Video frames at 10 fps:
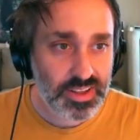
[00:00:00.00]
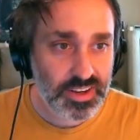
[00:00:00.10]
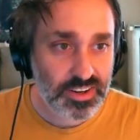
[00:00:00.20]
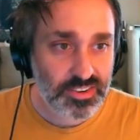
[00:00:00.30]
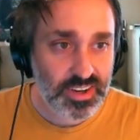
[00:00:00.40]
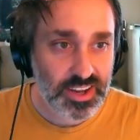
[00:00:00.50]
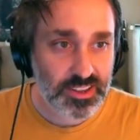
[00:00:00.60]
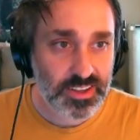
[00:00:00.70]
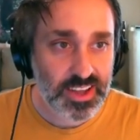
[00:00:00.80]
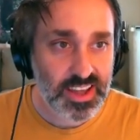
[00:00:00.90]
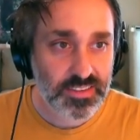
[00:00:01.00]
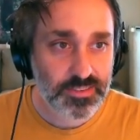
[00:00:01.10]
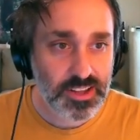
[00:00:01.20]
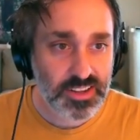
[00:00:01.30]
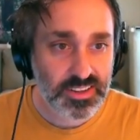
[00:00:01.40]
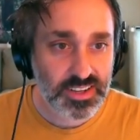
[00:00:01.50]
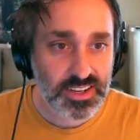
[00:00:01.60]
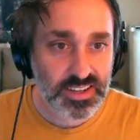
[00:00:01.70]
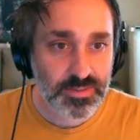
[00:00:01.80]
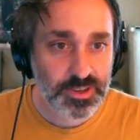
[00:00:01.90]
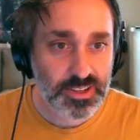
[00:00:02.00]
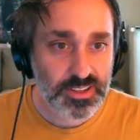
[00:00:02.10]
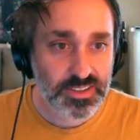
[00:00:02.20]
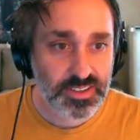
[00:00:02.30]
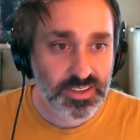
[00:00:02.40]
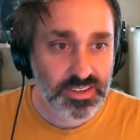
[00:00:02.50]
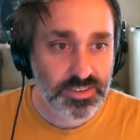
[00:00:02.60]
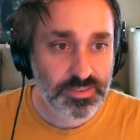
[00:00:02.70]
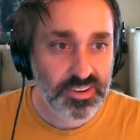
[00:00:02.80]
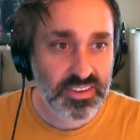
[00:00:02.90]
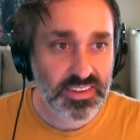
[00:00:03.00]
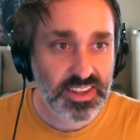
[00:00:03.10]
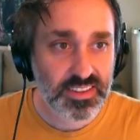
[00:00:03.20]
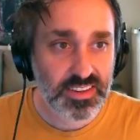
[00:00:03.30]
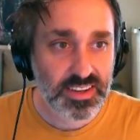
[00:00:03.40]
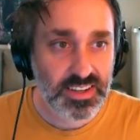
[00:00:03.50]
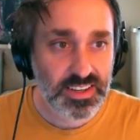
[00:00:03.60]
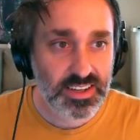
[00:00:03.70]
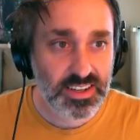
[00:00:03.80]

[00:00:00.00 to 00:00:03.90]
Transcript: Check out the gas velocity as well versus density.